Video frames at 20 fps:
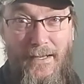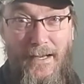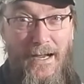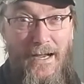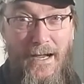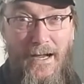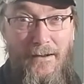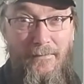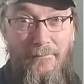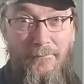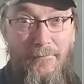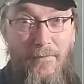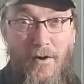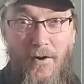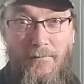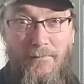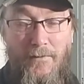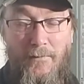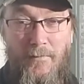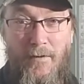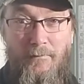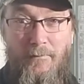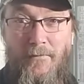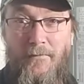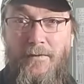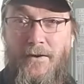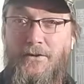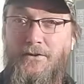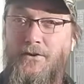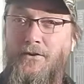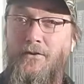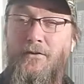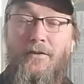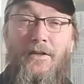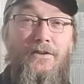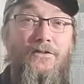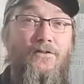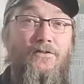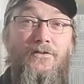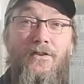I am far from a professional.
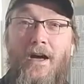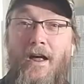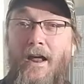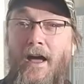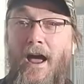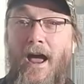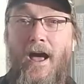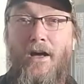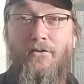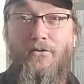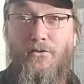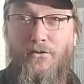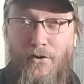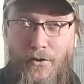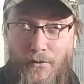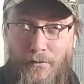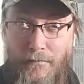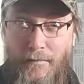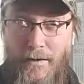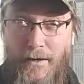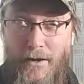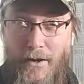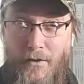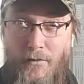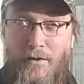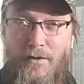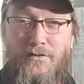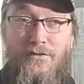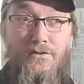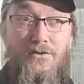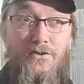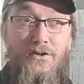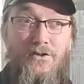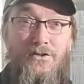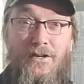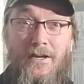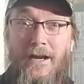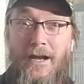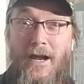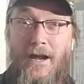This is not a how-to video. This is just
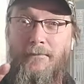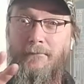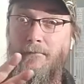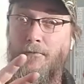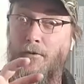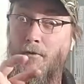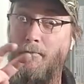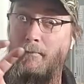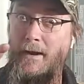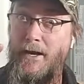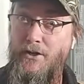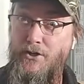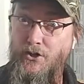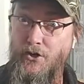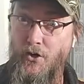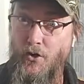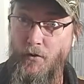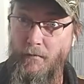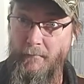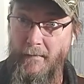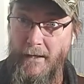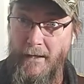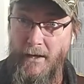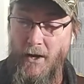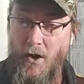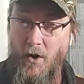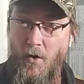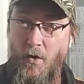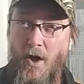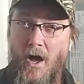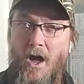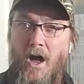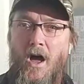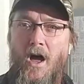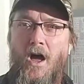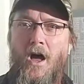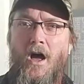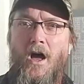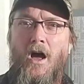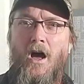an informational video
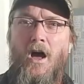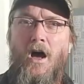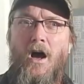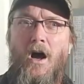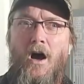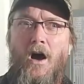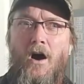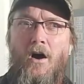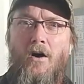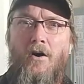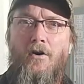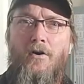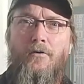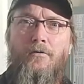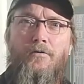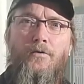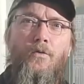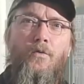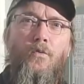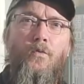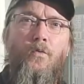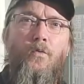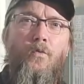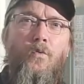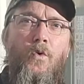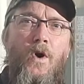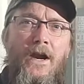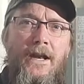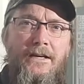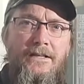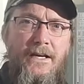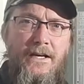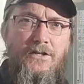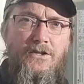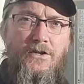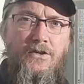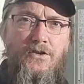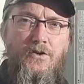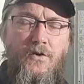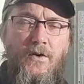of what it takes
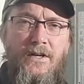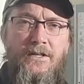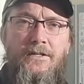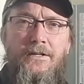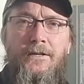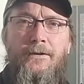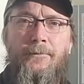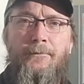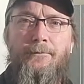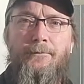to do it,